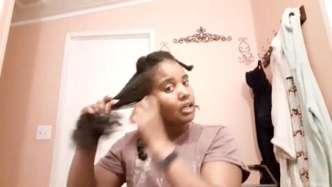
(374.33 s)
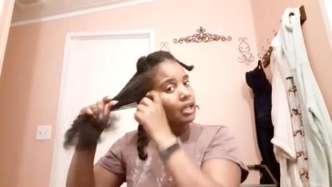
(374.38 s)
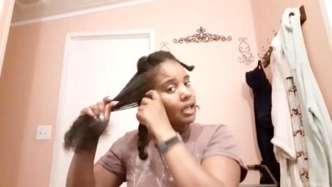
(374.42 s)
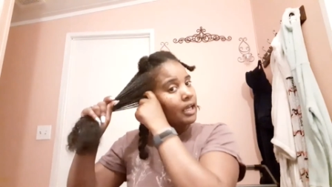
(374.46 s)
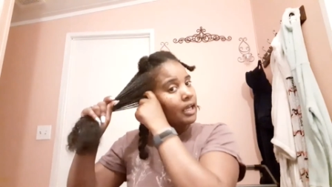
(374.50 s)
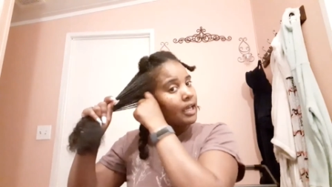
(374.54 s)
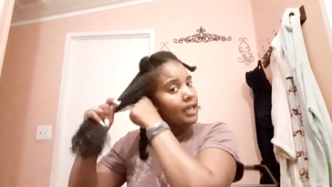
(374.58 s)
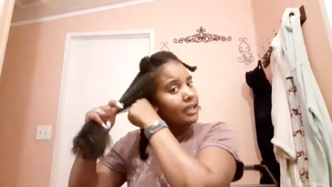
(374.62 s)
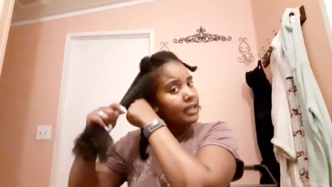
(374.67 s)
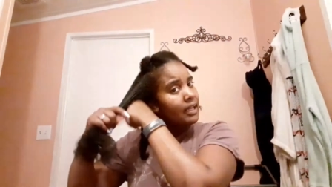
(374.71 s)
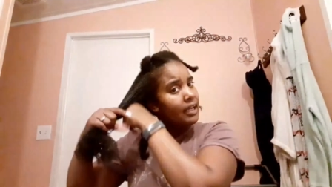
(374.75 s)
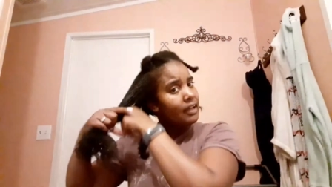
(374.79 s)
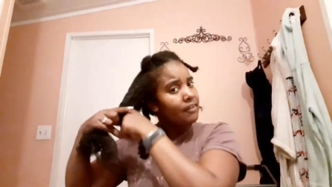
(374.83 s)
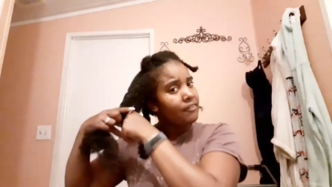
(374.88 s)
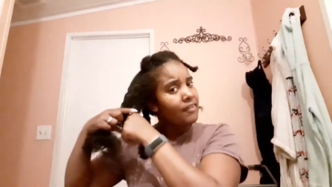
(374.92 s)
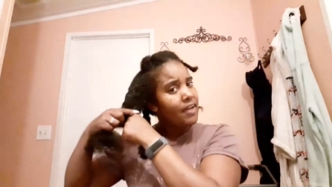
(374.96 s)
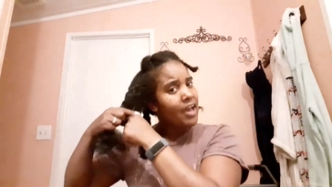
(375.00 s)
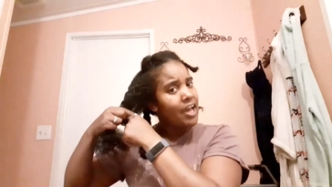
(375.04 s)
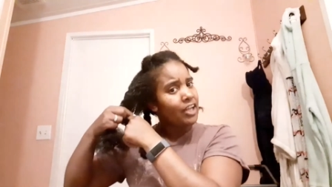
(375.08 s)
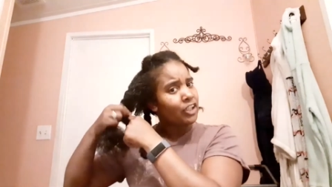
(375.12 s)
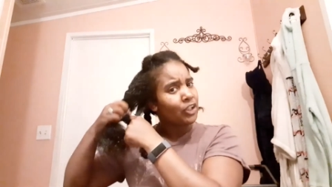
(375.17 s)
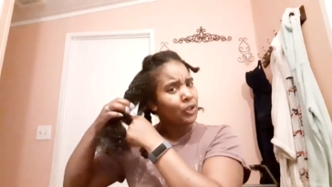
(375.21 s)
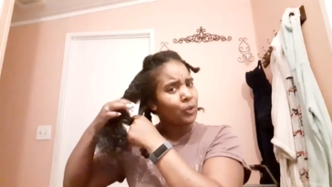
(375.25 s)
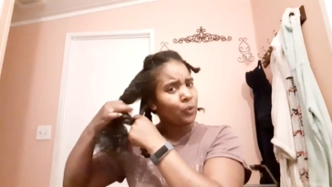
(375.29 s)
And I've
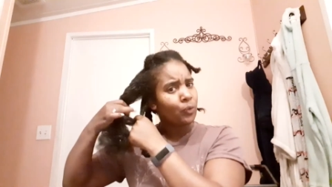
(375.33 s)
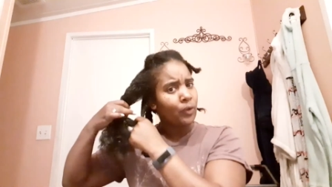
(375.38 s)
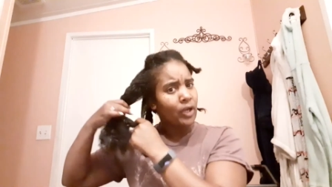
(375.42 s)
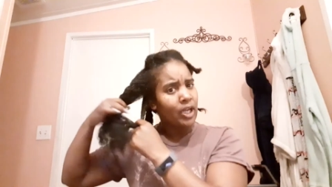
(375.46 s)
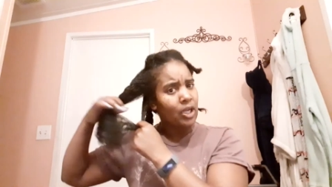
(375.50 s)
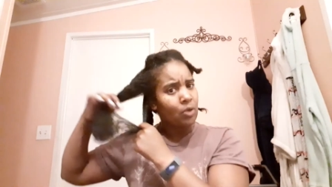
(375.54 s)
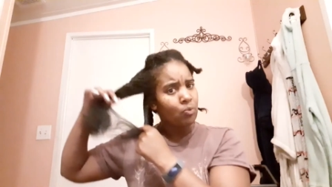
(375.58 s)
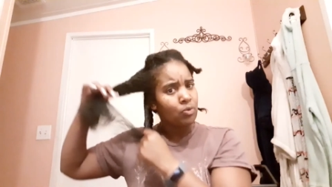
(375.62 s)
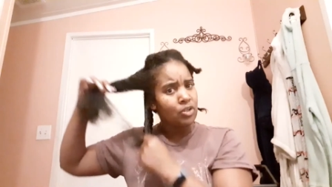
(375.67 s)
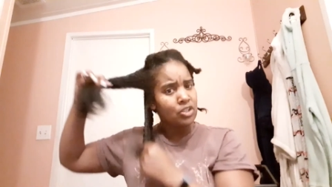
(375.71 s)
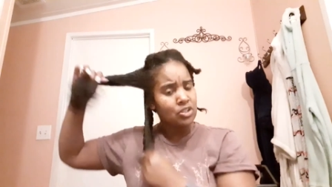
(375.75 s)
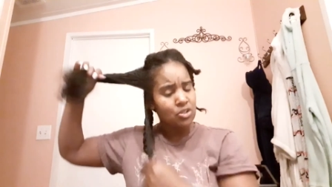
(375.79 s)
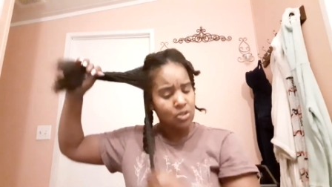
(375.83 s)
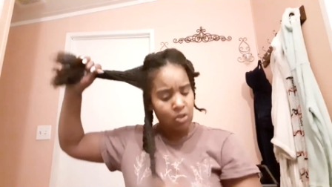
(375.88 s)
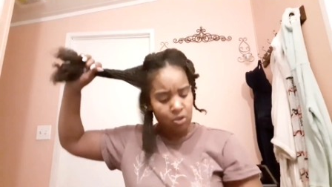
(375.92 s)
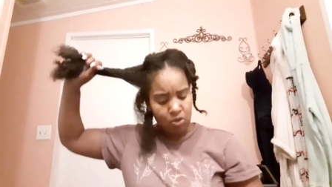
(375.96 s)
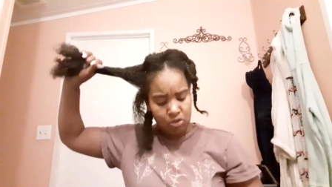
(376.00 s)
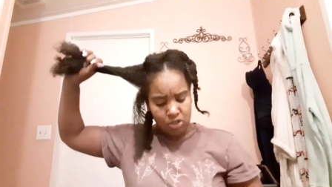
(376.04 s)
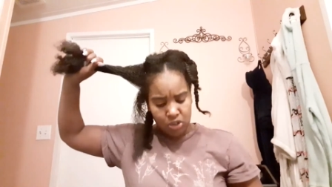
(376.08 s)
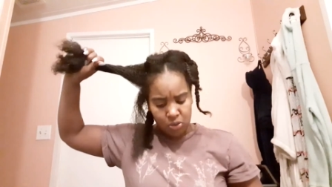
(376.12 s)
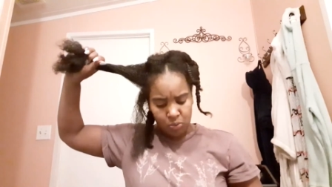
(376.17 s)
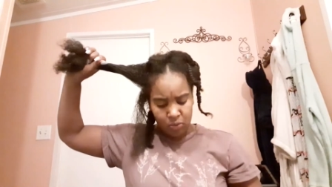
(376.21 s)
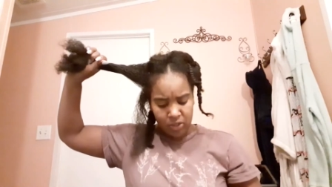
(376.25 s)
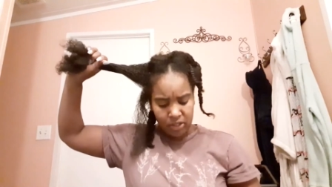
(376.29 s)
had great
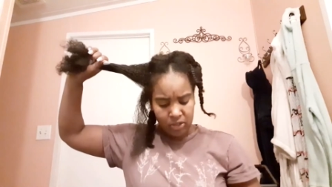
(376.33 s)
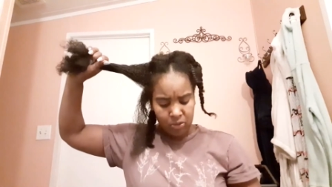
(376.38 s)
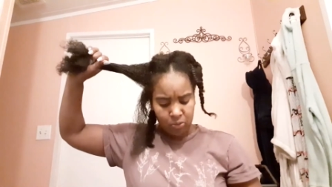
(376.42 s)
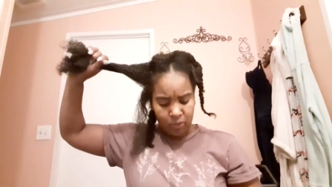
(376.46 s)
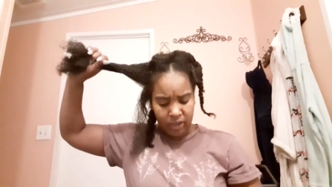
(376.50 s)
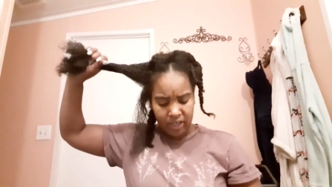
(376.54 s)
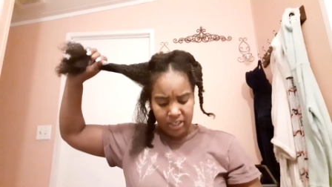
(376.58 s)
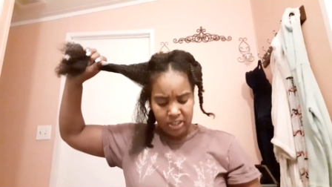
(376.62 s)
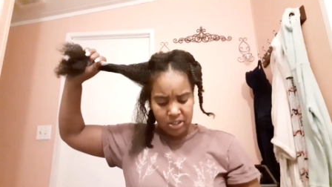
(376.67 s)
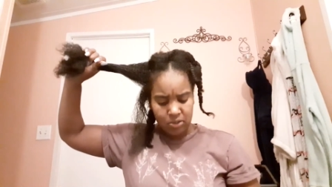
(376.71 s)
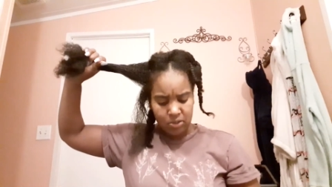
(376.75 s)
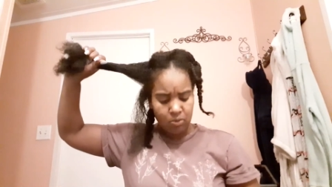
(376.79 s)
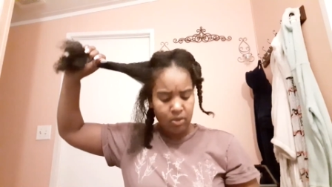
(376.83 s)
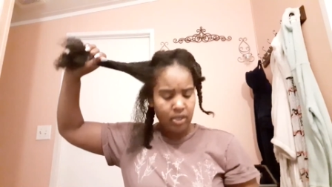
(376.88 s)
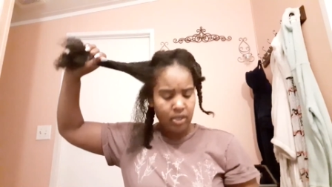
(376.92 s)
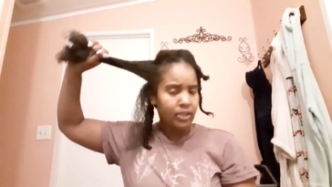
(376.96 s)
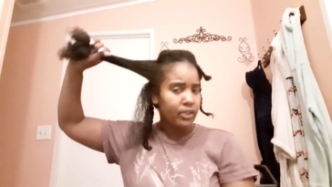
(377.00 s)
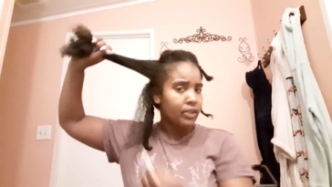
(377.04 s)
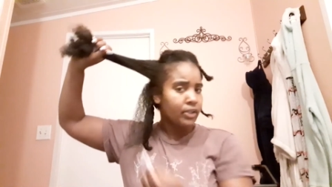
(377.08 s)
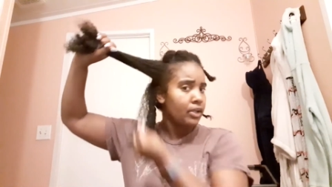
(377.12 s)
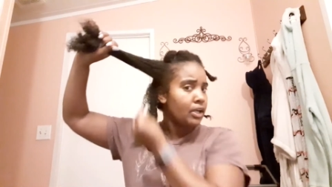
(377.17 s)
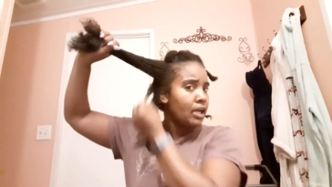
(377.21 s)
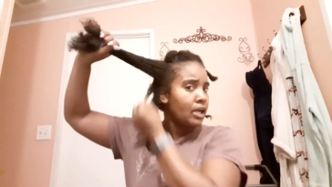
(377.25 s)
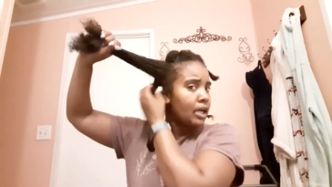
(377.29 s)
results with rice
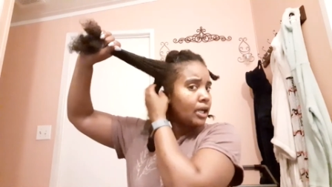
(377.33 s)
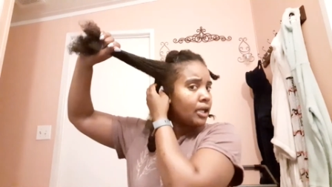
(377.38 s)
water.